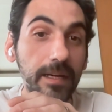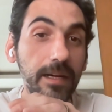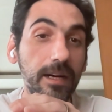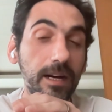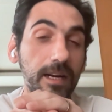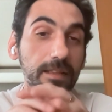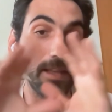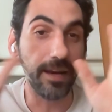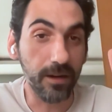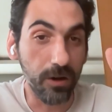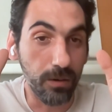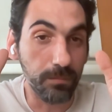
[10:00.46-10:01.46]

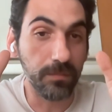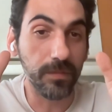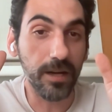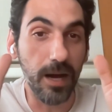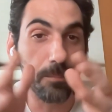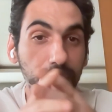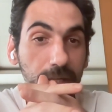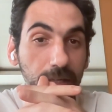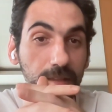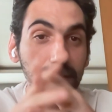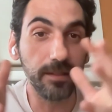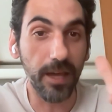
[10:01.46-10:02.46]
telecom
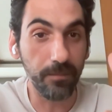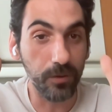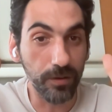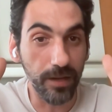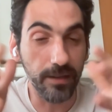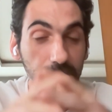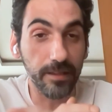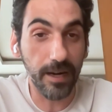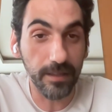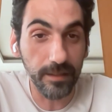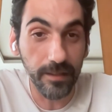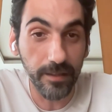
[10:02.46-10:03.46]
companies came together
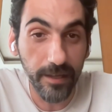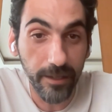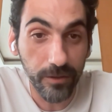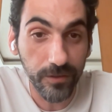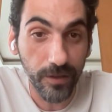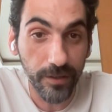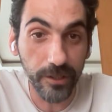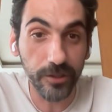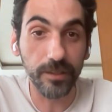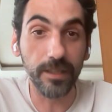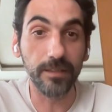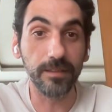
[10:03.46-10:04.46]
under the Linux
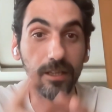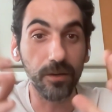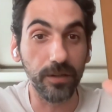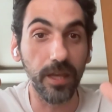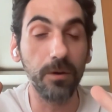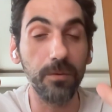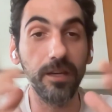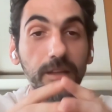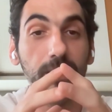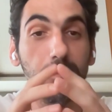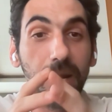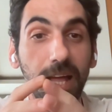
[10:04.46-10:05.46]
Foundation and said, okay, we need
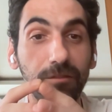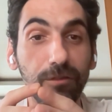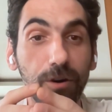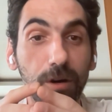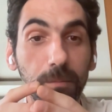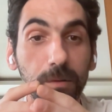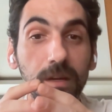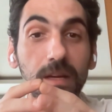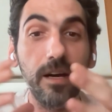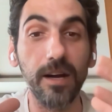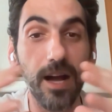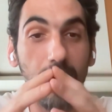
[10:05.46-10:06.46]
a platform,
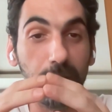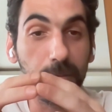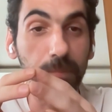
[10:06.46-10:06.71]
a common